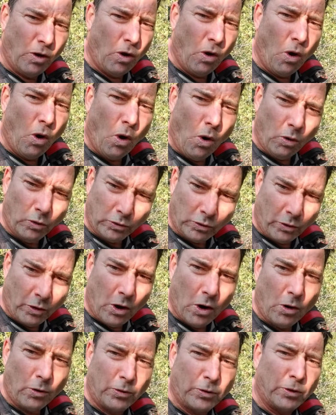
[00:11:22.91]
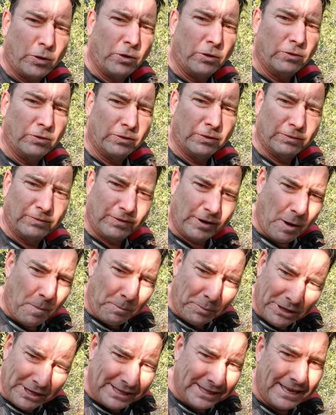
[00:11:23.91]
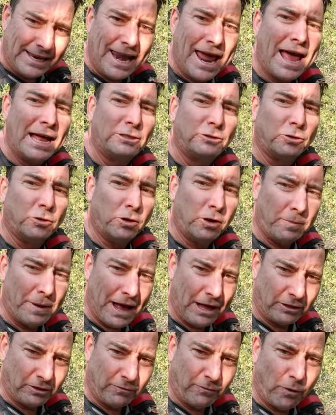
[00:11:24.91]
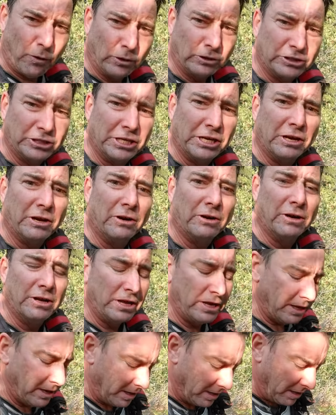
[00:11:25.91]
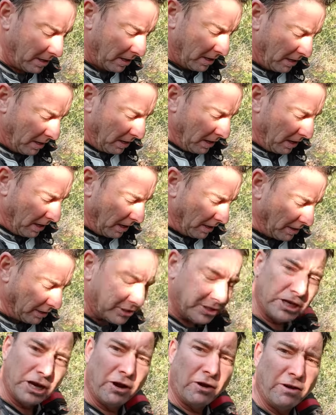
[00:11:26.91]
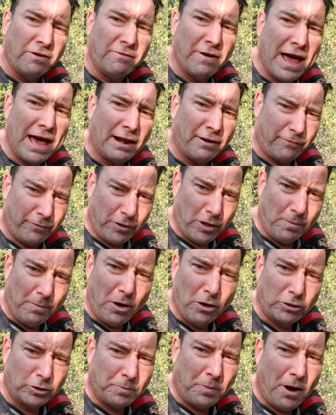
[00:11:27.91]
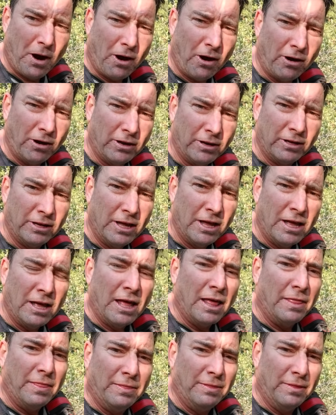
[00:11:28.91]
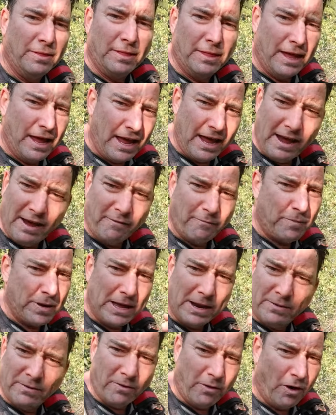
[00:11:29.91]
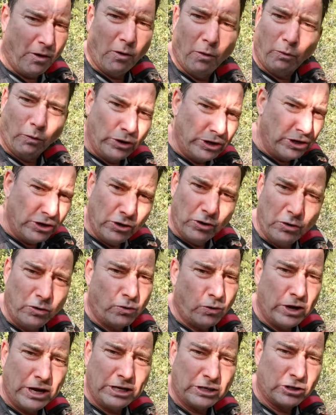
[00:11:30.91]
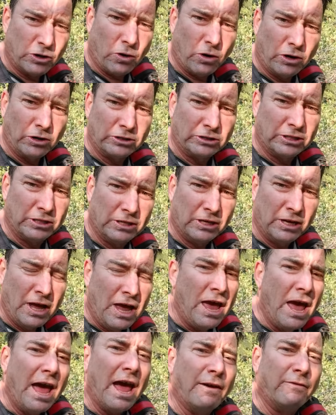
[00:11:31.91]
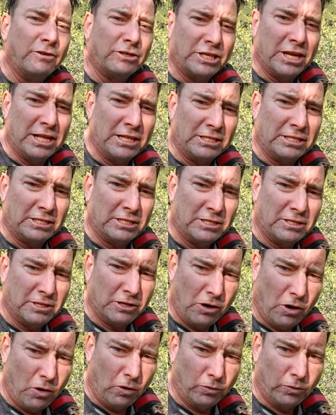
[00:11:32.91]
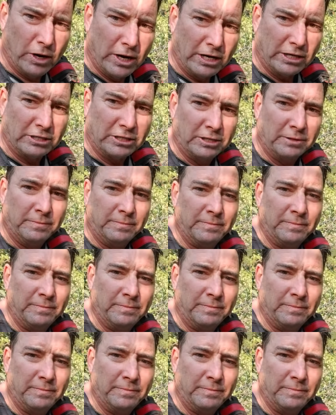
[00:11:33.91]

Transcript: old growth or completely natural about the forests here in in the Sierra Nevada for the most part. They have been a renewed resource ever since the gold rush.